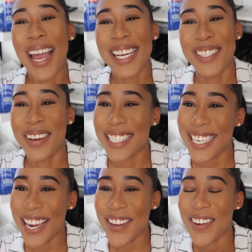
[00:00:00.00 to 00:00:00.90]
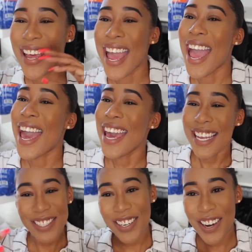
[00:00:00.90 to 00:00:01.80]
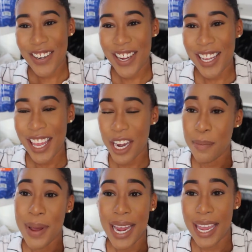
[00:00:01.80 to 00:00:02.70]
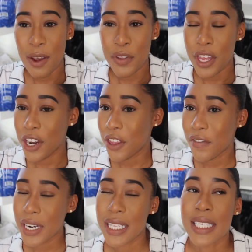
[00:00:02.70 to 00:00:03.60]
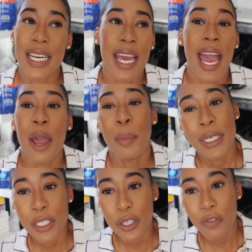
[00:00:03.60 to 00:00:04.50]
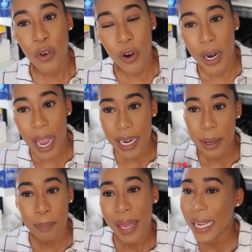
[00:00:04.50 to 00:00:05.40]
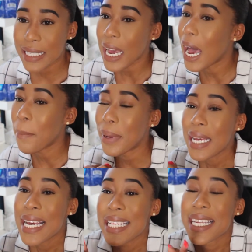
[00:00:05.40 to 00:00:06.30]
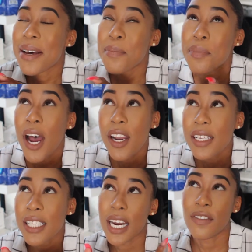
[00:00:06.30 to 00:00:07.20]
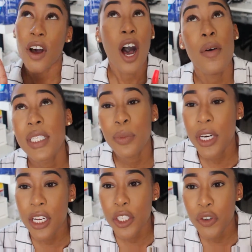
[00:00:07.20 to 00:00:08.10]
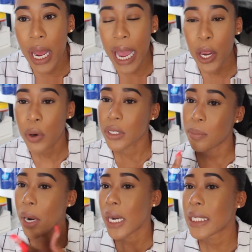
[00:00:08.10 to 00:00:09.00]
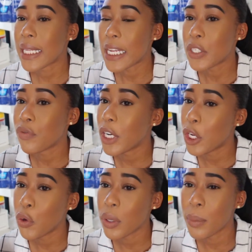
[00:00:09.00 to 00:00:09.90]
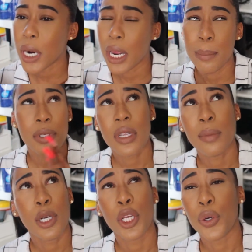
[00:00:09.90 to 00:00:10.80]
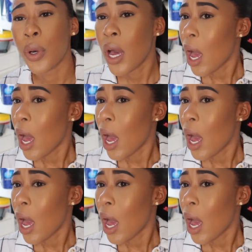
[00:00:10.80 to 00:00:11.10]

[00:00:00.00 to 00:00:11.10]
back to my channel. It's your girl Nelly and I'm back again with another video today. I went to Sephora and I picked up some products that I've always wanted to try or some products that's really new in the market. Most of them are new. Um,